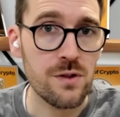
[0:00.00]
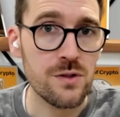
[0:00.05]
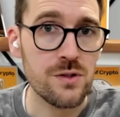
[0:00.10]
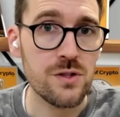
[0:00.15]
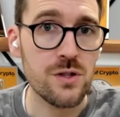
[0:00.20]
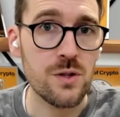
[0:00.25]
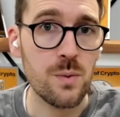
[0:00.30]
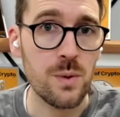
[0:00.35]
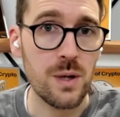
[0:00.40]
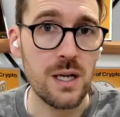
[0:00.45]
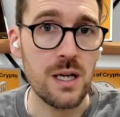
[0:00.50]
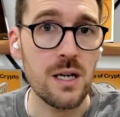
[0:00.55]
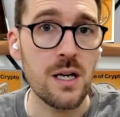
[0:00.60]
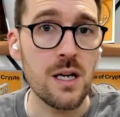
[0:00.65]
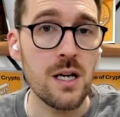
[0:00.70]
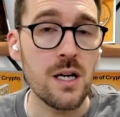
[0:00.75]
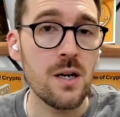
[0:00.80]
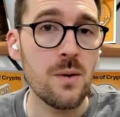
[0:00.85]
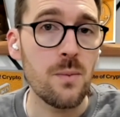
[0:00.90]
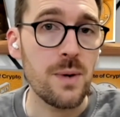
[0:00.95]
So we
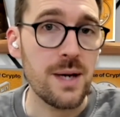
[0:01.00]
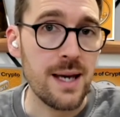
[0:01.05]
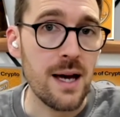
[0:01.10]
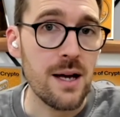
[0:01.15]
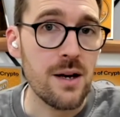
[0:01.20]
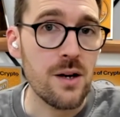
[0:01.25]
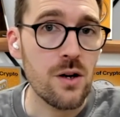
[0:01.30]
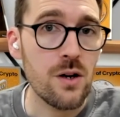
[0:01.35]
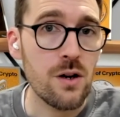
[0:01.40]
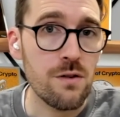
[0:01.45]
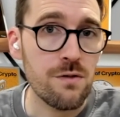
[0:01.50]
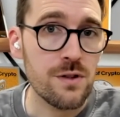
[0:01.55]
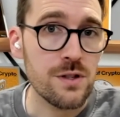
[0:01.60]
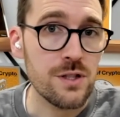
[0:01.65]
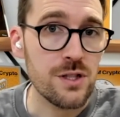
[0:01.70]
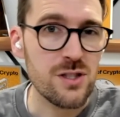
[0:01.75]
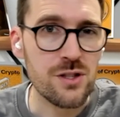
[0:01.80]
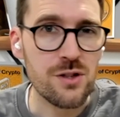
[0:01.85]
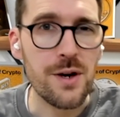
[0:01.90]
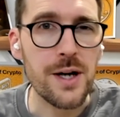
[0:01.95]
cannot offer
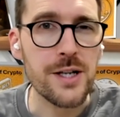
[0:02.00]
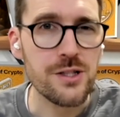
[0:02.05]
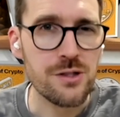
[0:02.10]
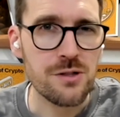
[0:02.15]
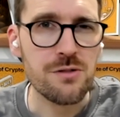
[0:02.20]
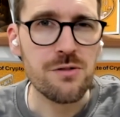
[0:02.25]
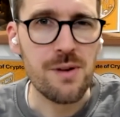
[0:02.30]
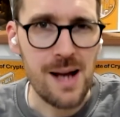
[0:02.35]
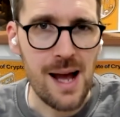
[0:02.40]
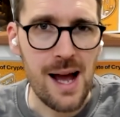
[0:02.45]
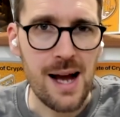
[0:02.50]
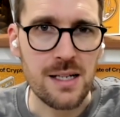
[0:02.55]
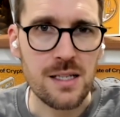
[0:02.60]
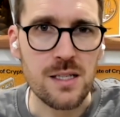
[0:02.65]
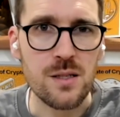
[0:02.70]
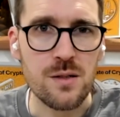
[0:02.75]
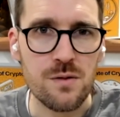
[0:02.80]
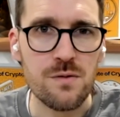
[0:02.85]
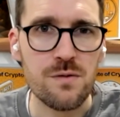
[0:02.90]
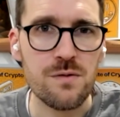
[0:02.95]
discretionary
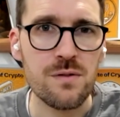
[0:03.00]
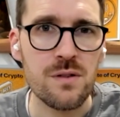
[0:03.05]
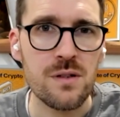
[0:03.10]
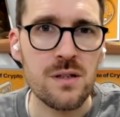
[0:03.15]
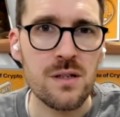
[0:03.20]
active